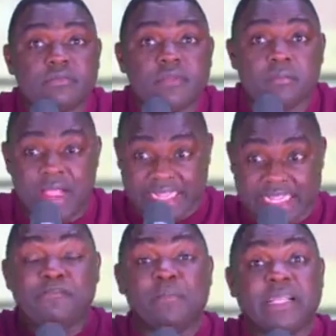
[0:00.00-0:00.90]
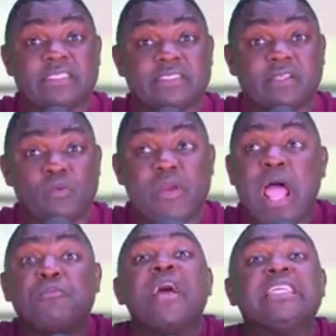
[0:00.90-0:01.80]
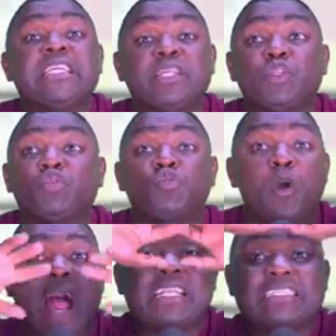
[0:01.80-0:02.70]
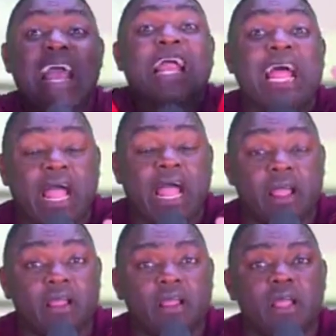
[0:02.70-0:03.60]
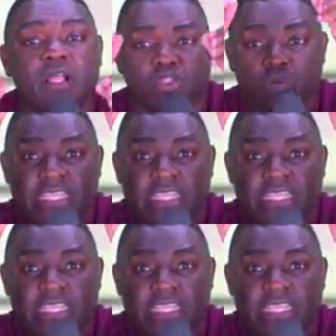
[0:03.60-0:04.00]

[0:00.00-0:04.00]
So the Queen was like, no, my government,